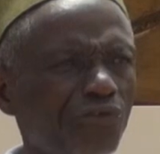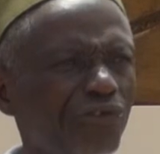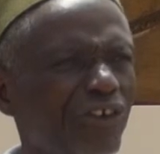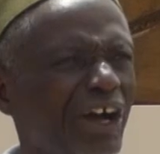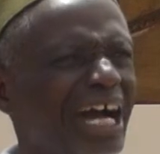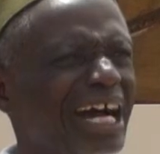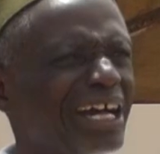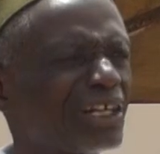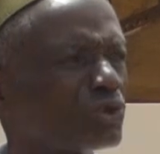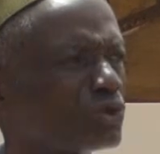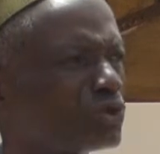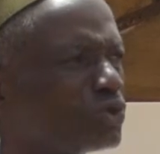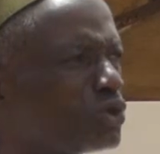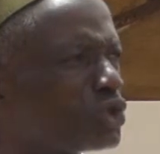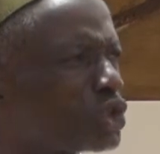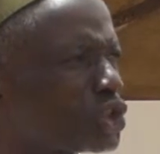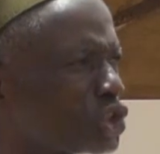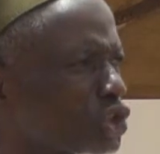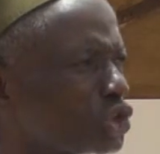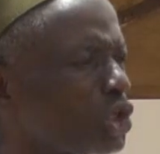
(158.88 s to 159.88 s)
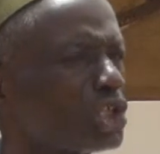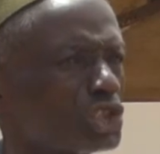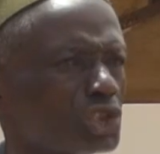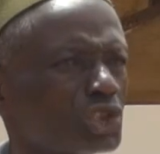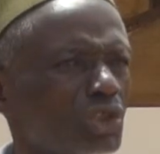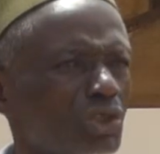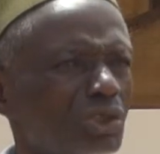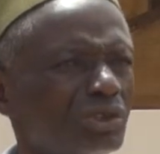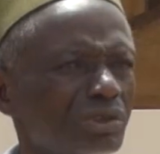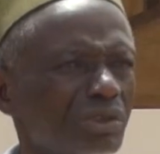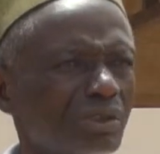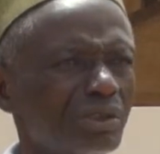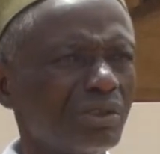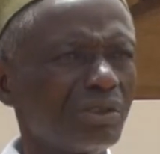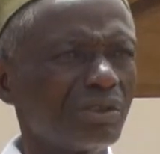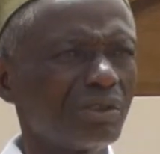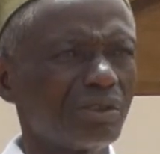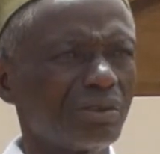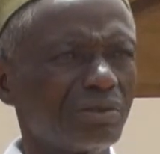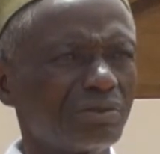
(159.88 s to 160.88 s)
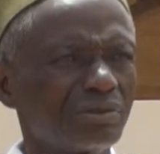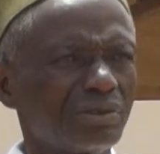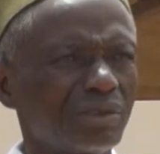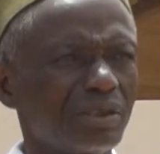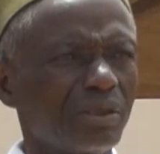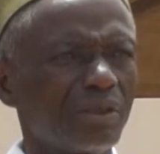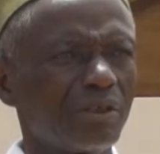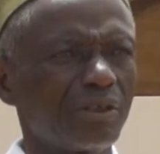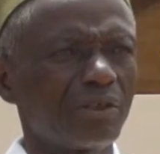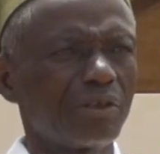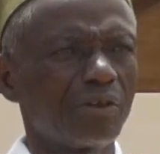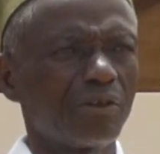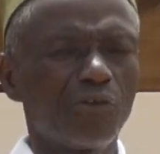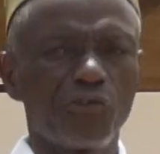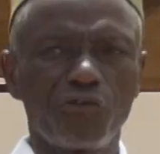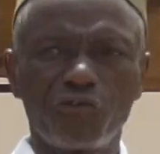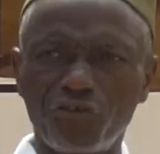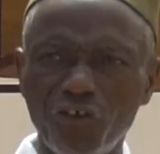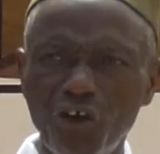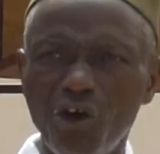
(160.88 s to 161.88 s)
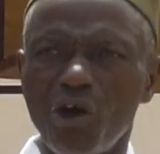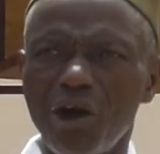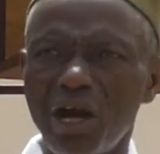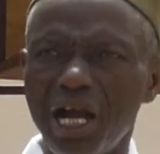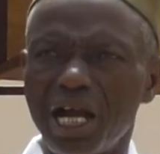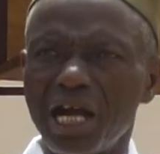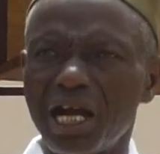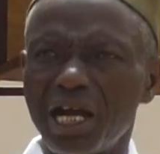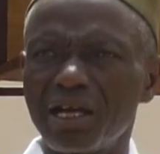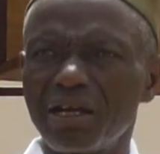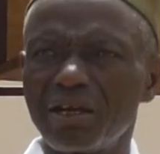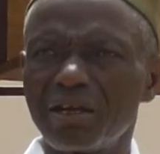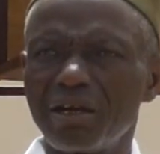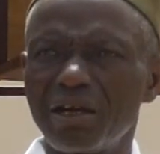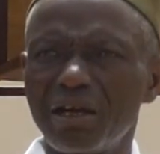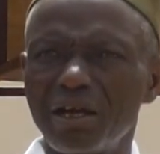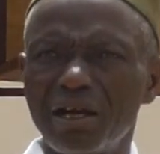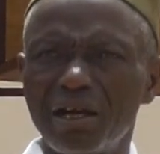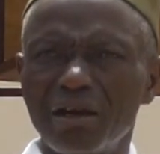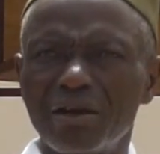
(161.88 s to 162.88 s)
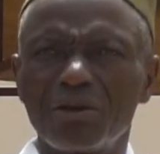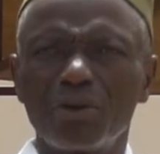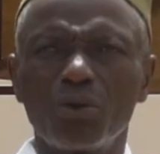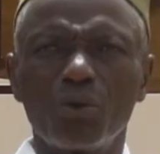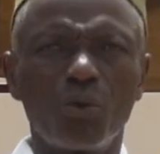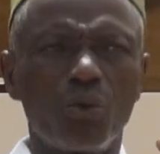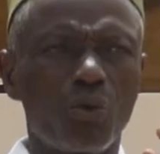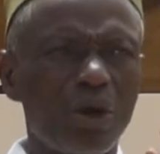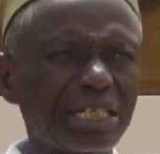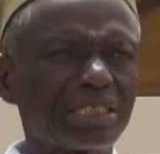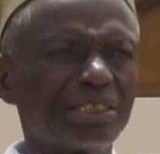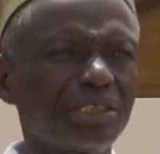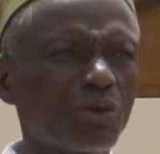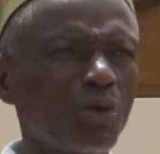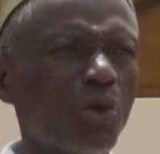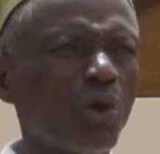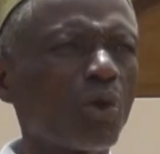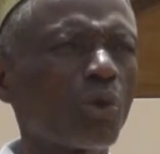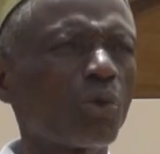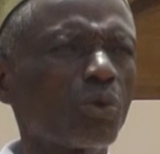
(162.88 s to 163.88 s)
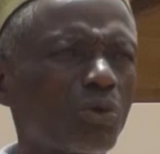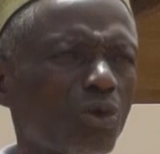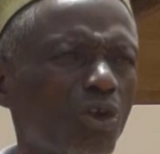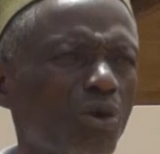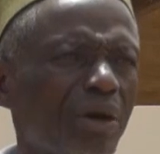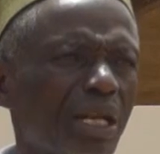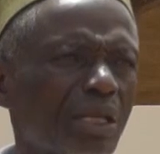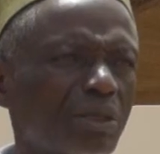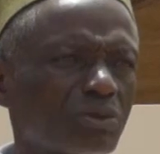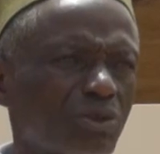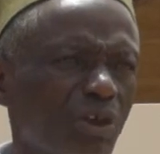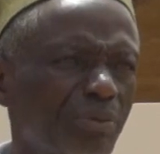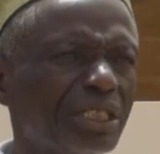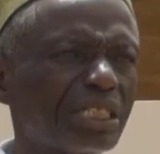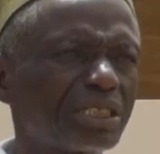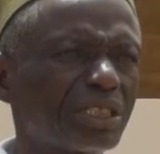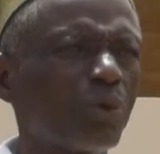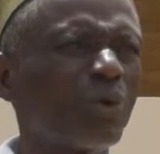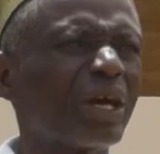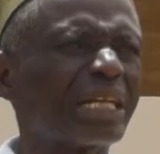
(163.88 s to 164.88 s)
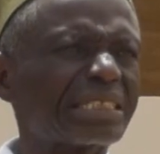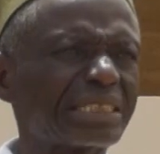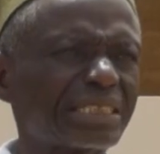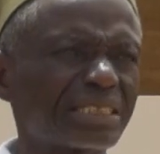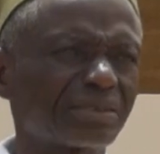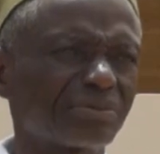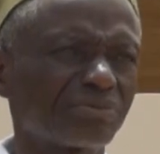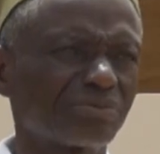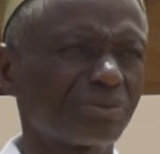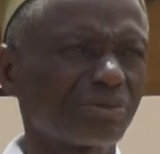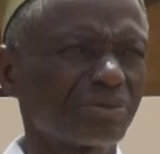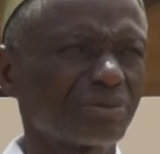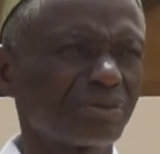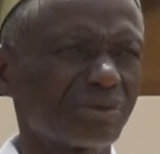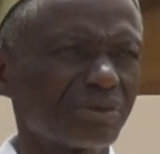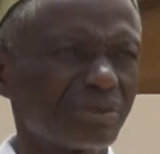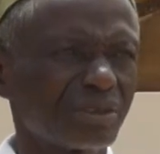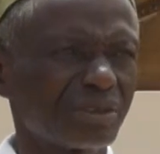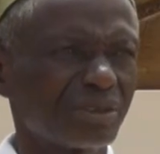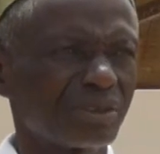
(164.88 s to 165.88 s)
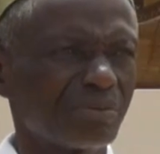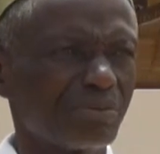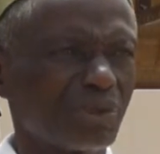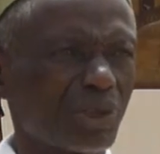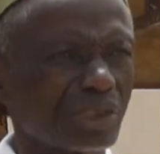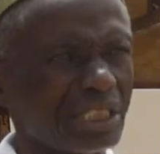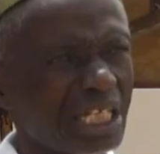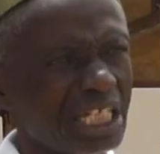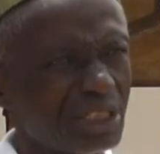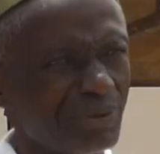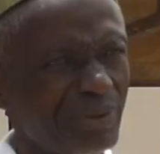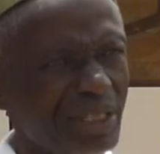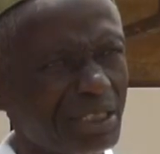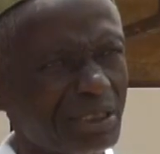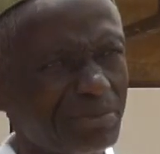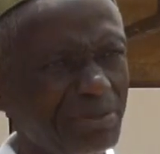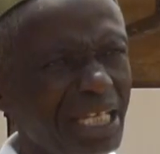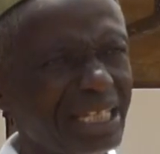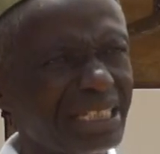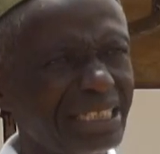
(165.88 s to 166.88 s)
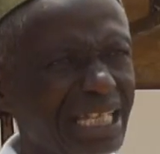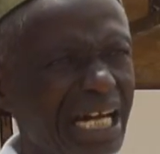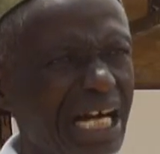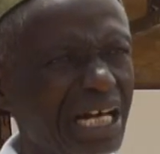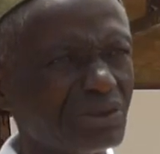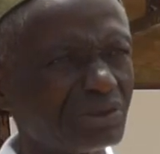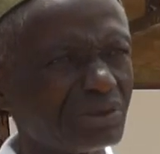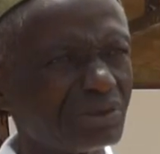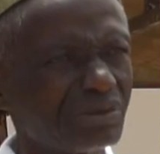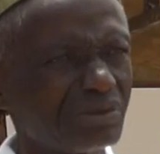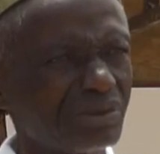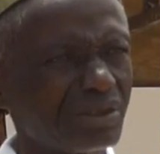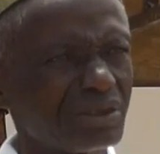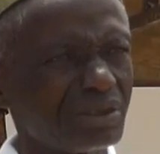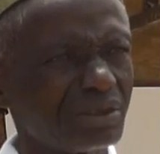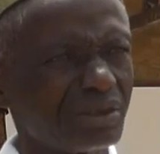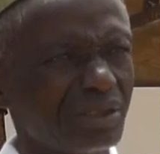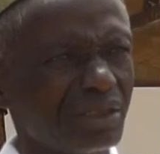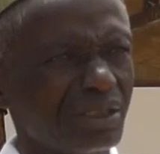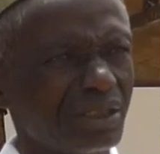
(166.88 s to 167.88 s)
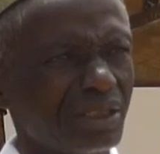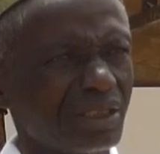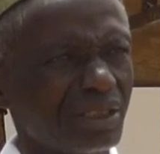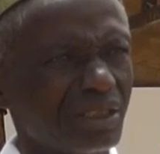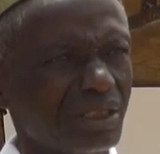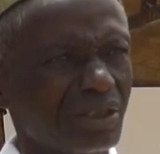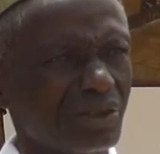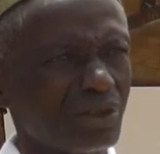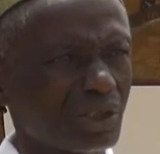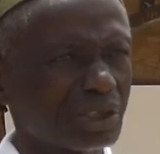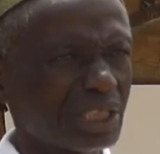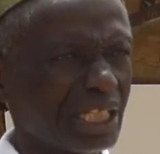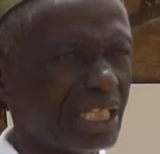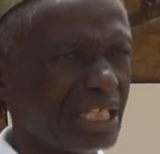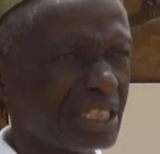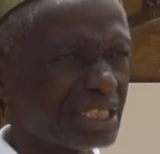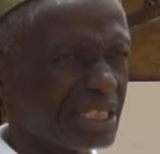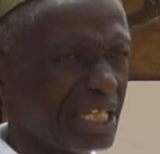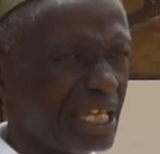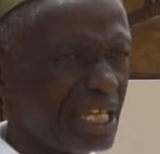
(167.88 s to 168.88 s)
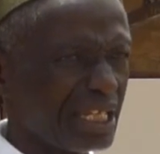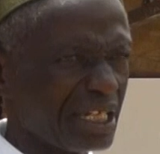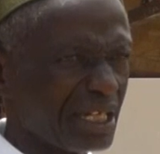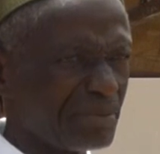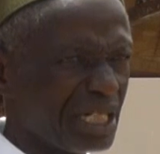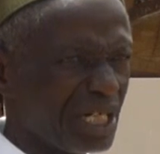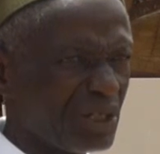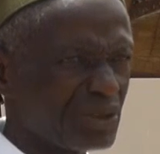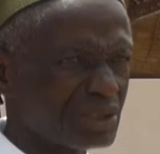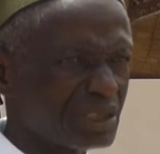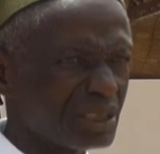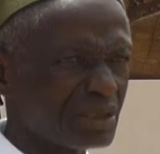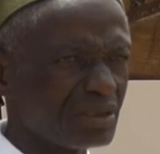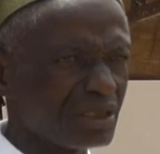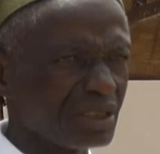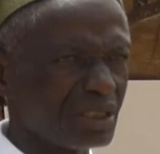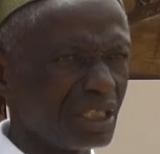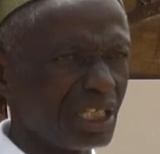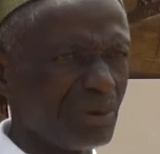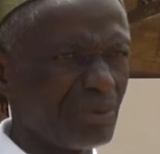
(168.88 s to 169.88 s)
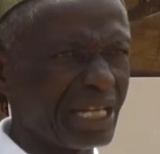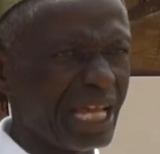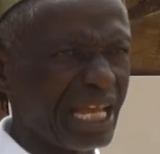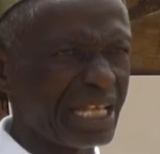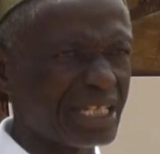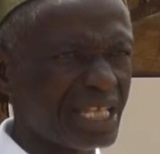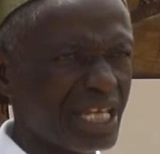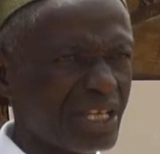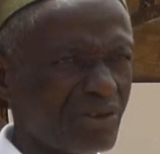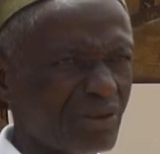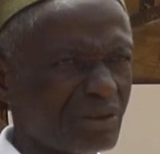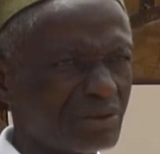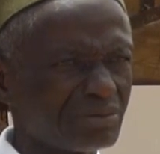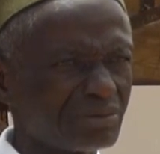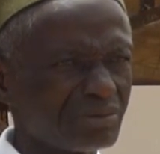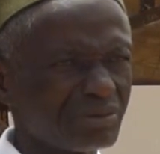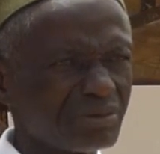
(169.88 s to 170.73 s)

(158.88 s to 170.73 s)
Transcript: far too short for what the global community wants. Because as we speak now, Doctor is saying about immunization.